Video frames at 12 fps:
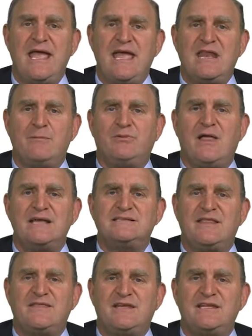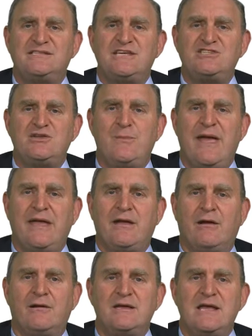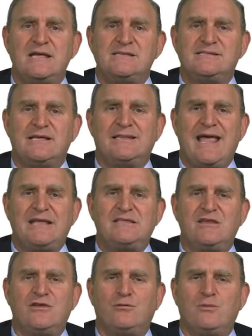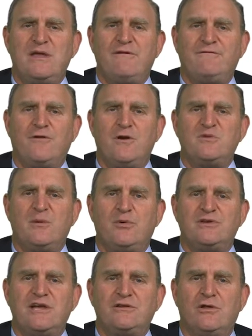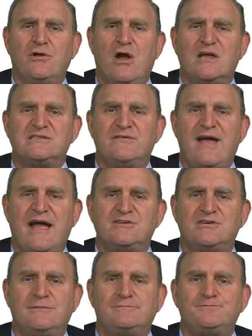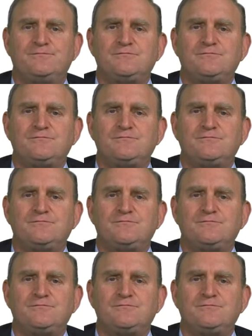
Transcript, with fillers: It implies that the decision maker selected or reaffirmed a particular cause of action